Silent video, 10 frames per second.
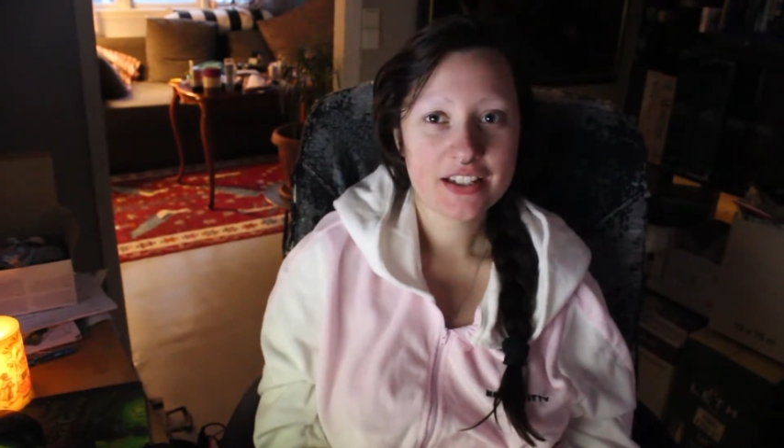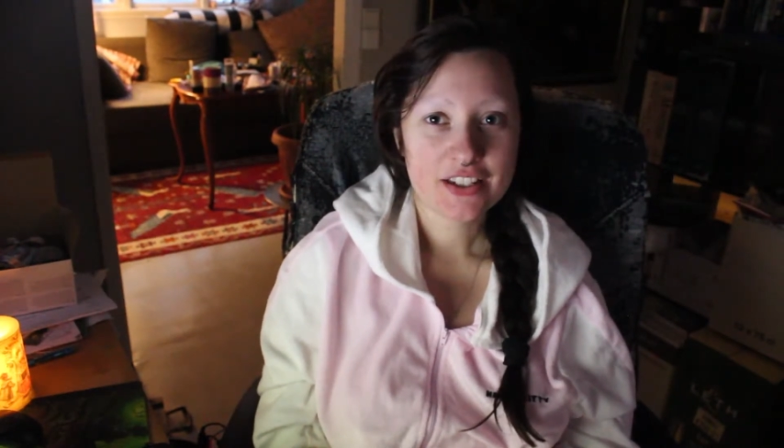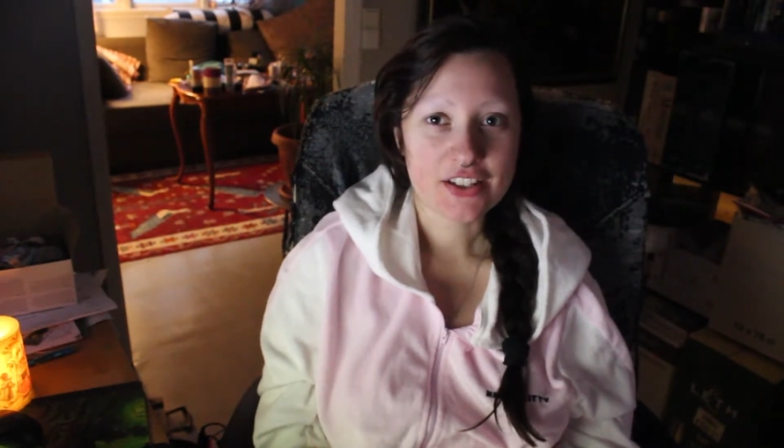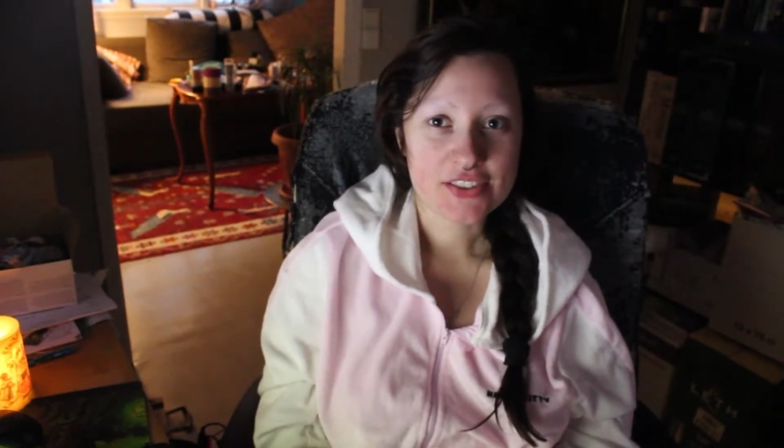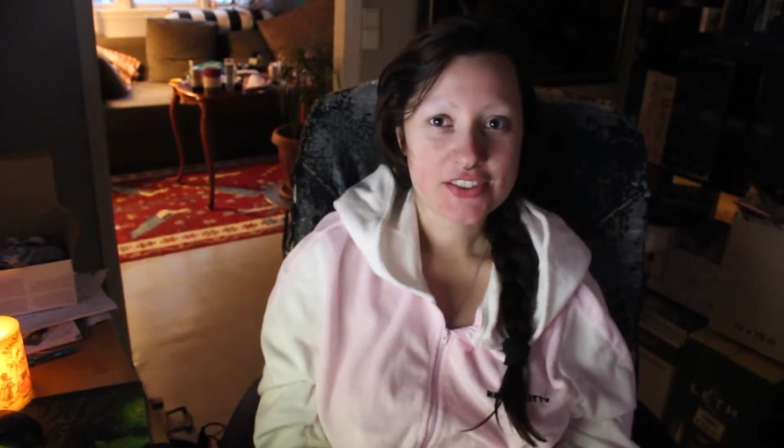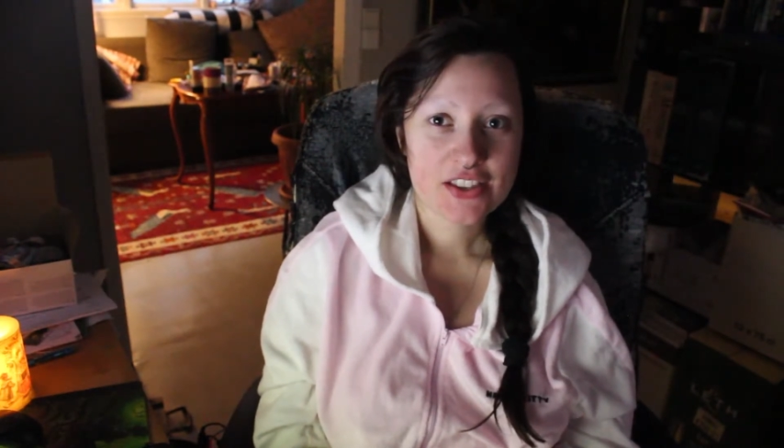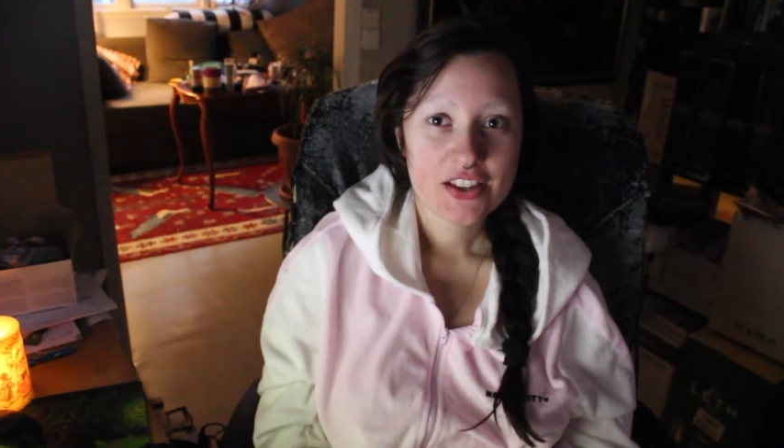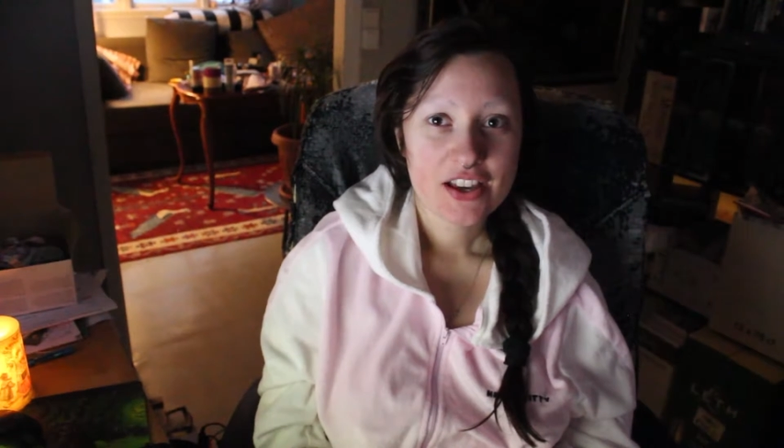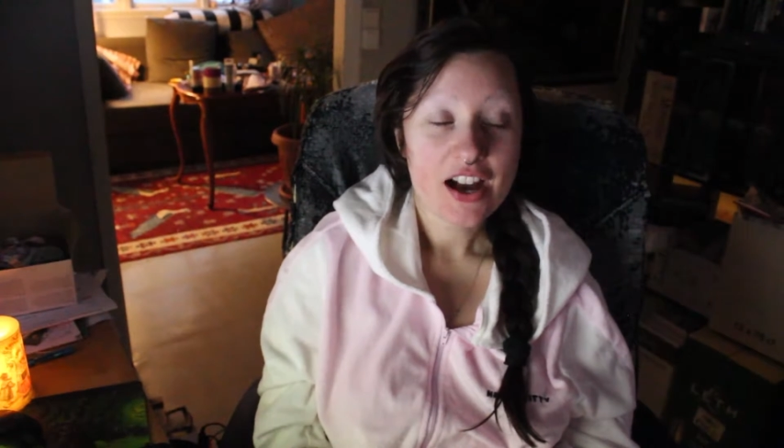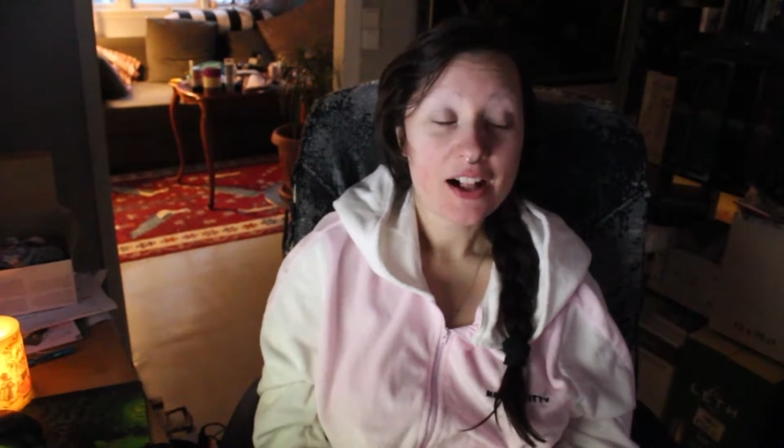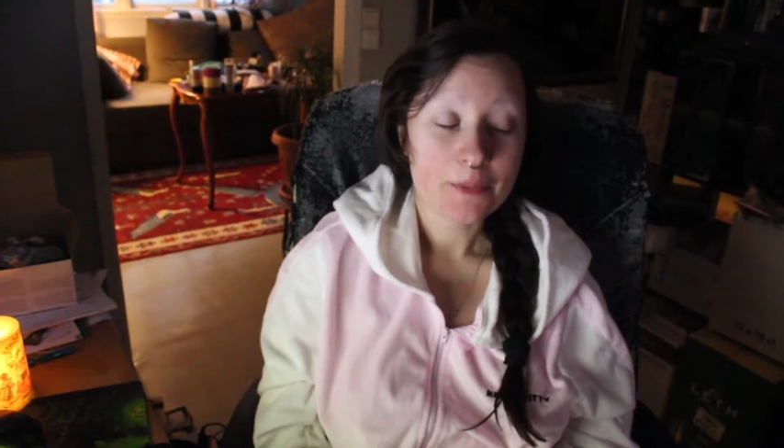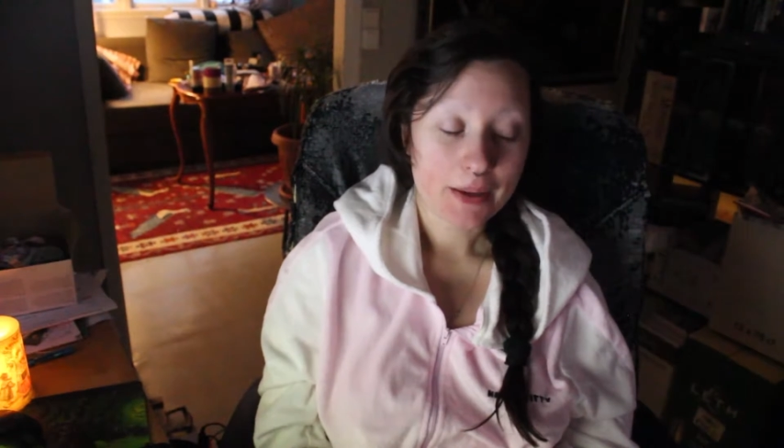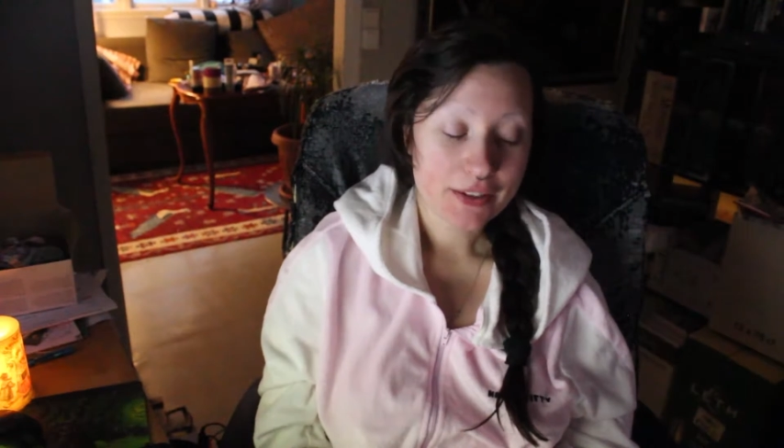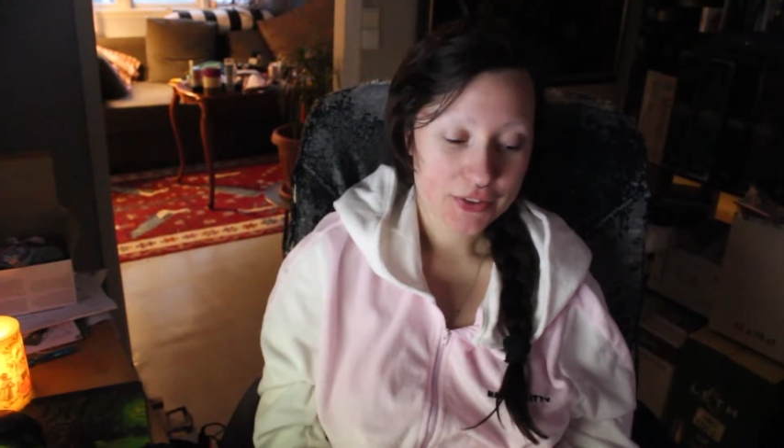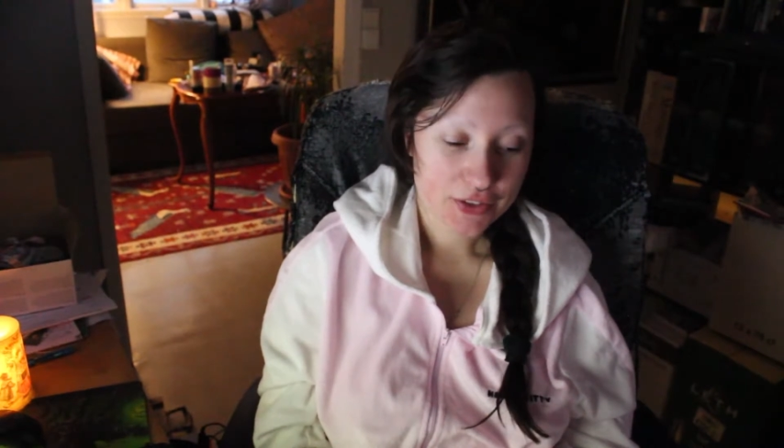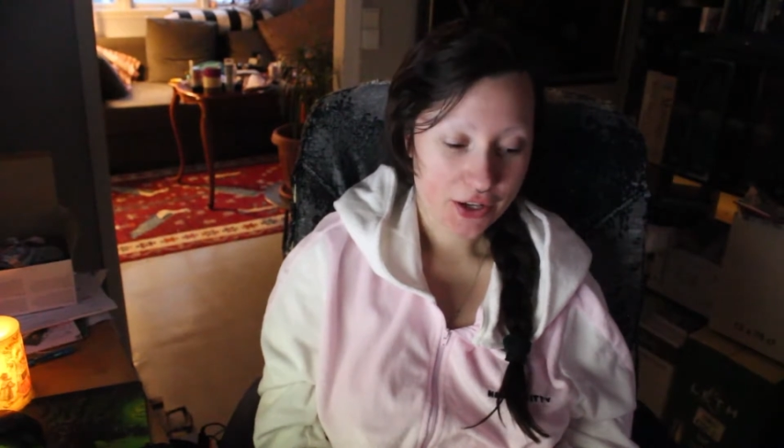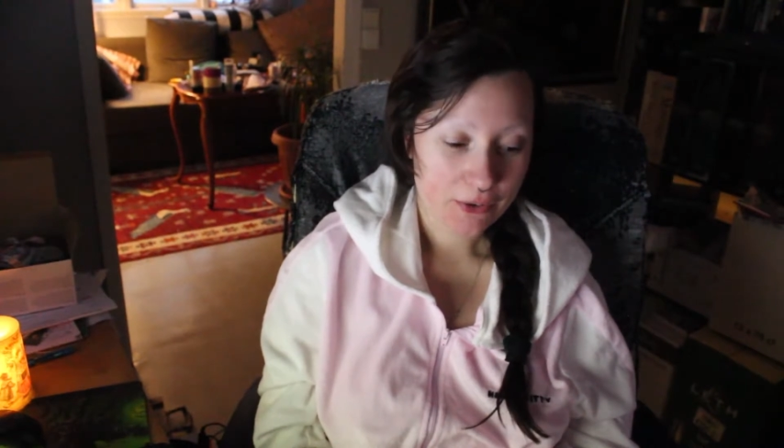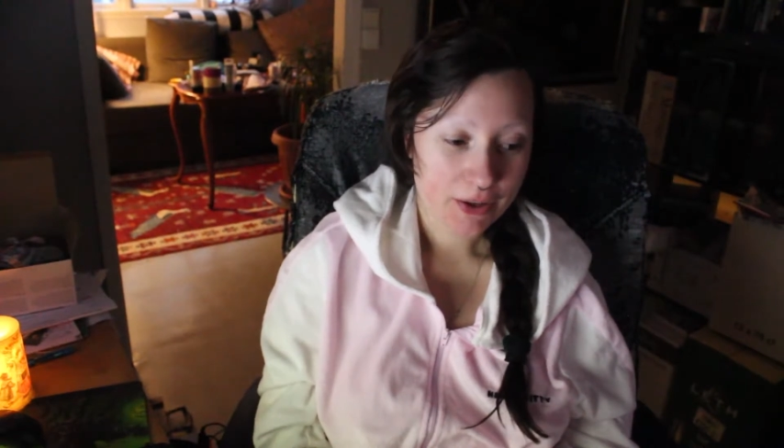because I'll make the dough,